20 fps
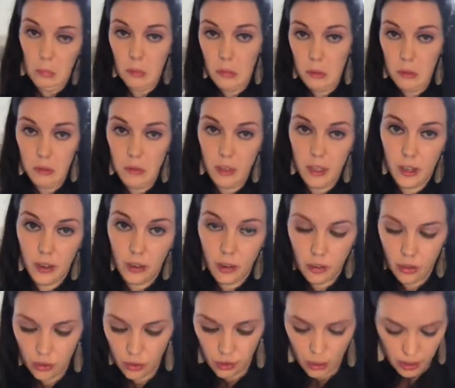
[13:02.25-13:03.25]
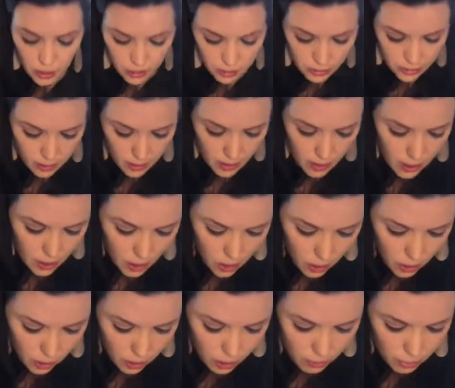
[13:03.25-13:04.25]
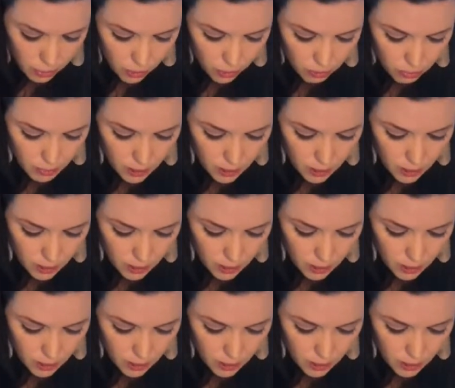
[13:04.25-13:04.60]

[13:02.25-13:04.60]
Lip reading: I don't like all the grease. You're going to put your